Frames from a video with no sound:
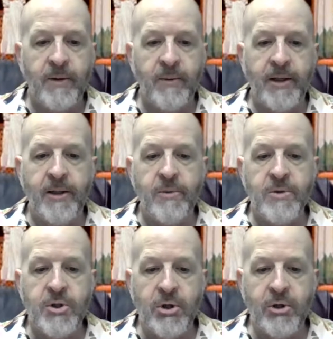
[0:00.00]
Right? He
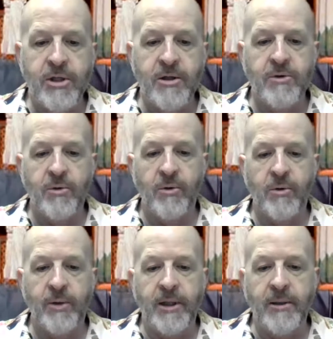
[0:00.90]
was 30 years
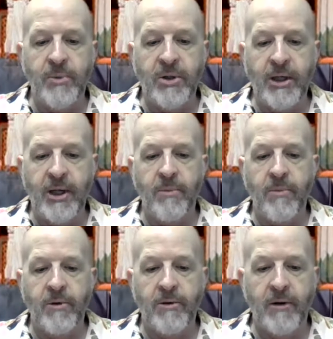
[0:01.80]
old when he became
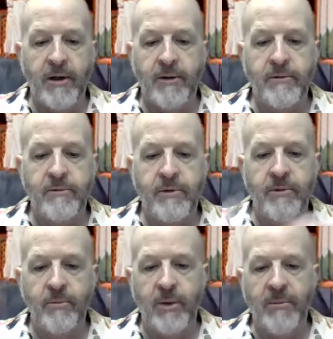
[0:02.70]

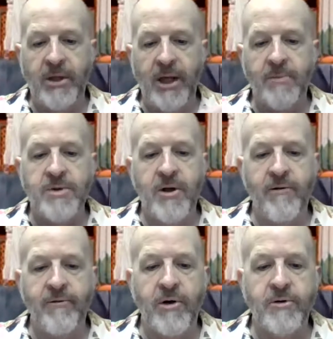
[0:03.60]
this
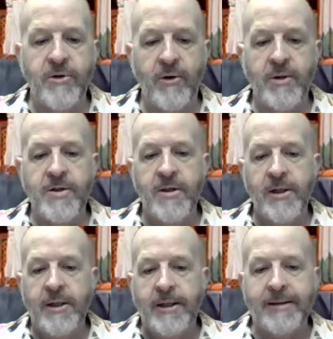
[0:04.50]
governor. So he's
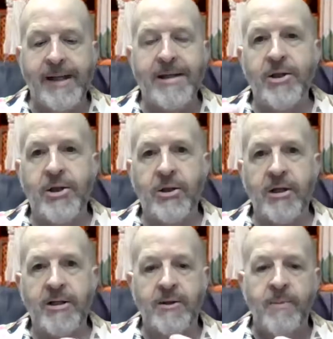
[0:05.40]
late
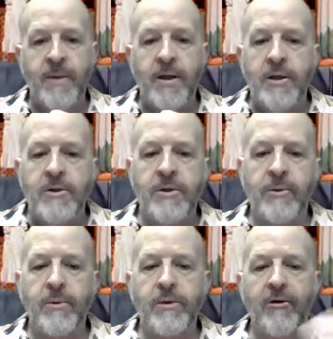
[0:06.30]
30s.
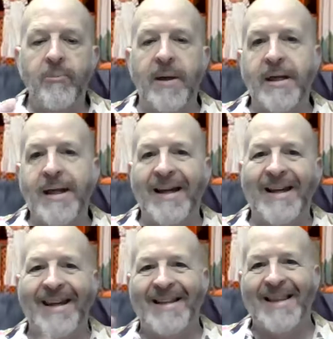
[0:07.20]
So there's been
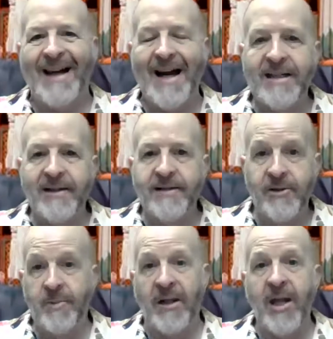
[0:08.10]
a lot
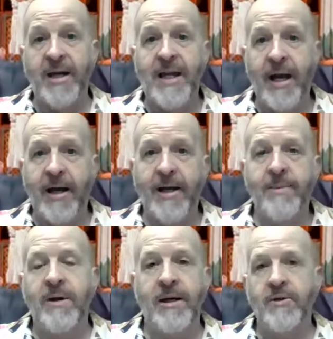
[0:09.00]
of
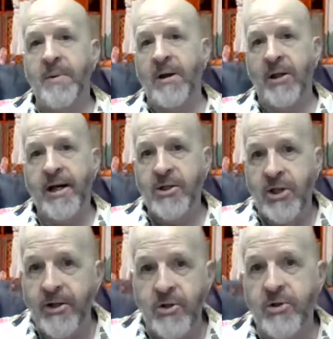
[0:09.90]
time, and there's been a lot of
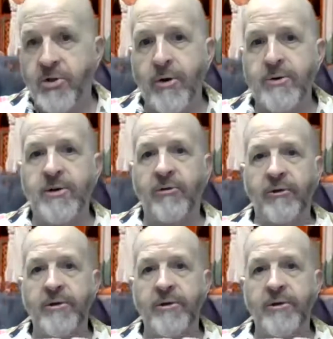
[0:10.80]
change in Joseph.